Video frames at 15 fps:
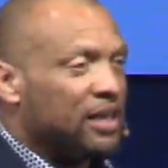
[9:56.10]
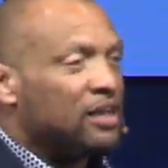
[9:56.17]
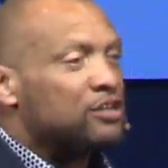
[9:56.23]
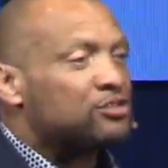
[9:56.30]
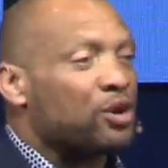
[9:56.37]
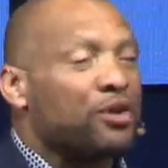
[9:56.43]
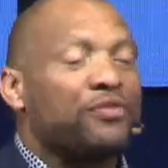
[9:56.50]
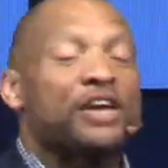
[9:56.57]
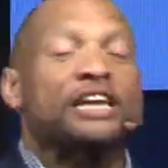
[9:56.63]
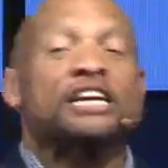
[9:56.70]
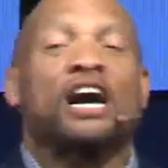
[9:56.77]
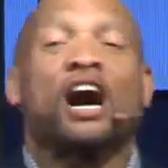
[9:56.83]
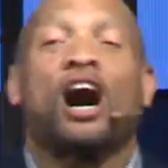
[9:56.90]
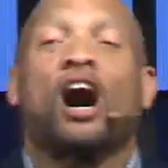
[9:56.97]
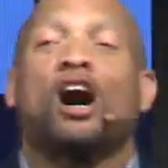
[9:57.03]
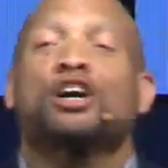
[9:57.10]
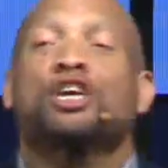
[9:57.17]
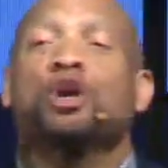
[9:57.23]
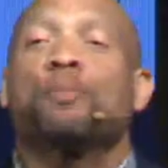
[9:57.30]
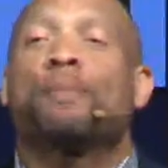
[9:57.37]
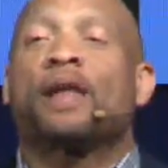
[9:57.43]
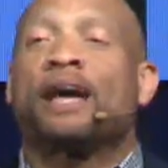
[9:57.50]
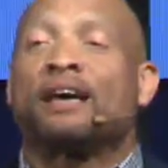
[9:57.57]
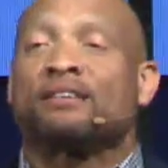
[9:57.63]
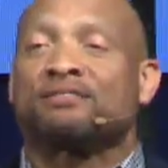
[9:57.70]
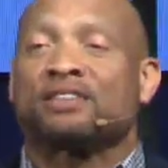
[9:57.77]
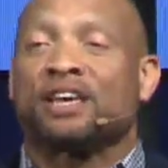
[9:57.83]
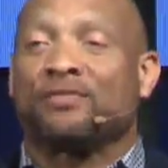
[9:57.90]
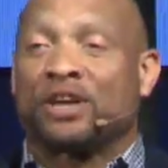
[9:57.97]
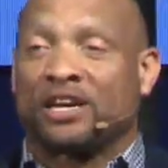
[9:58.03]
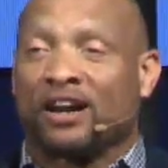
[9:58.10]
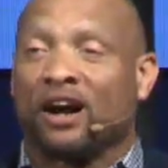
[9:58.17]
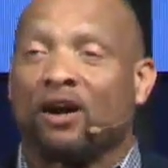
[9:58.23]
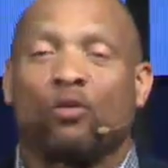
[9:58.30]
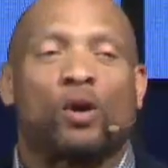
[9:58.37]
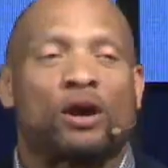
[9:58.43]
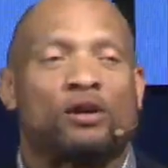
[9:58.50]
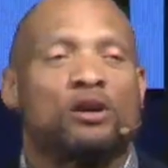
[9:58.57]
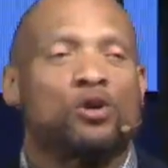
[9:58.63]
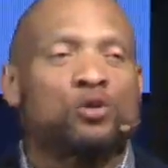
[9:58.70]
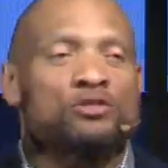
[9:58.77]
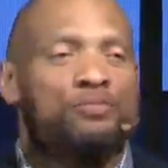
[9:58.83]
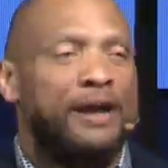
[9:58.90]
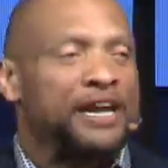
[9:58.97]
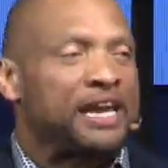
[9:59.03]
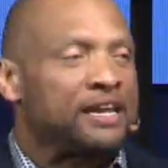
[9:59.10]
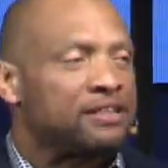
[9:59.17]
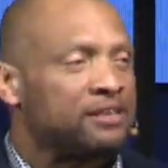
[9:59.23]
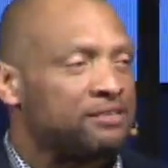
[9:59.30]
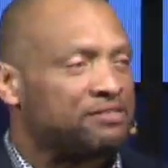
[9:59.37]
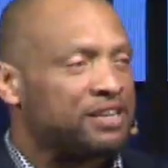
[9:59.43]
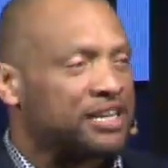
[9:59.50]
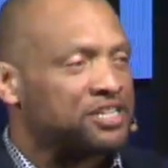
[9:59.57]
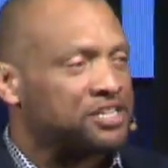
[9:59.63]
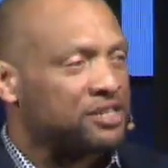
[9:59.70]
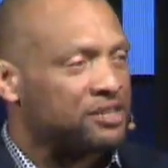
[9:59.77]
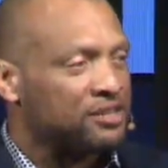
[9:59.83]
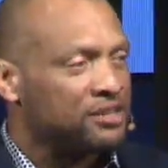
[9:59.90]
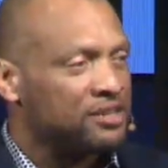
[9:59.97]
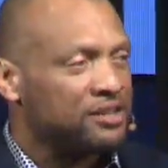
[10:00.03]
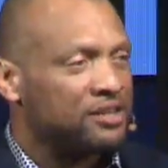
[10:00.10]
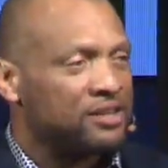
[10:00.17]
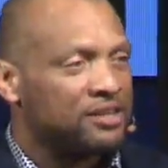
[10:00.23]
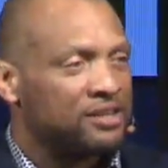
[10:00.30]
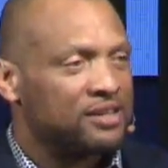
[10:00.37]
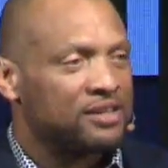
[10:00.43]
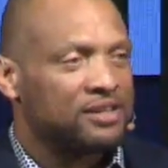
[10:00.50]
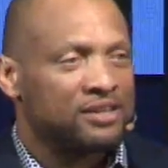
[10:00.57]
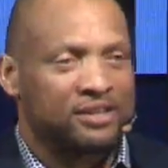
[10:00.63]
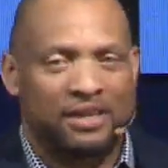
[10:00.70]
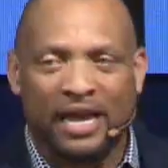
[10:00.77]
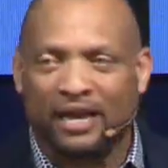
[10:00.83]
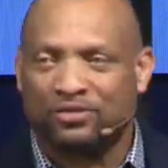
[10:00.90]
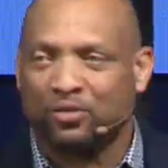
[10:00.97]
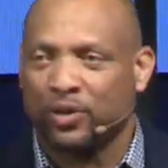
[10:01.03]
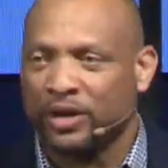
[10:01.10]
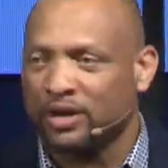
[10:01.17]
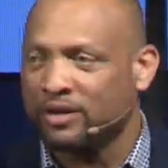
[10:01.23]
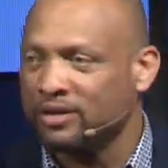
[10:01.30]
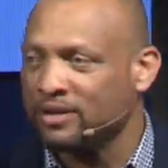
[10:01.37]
So if he called you blessed, if he called, where, who was my heathen section last week?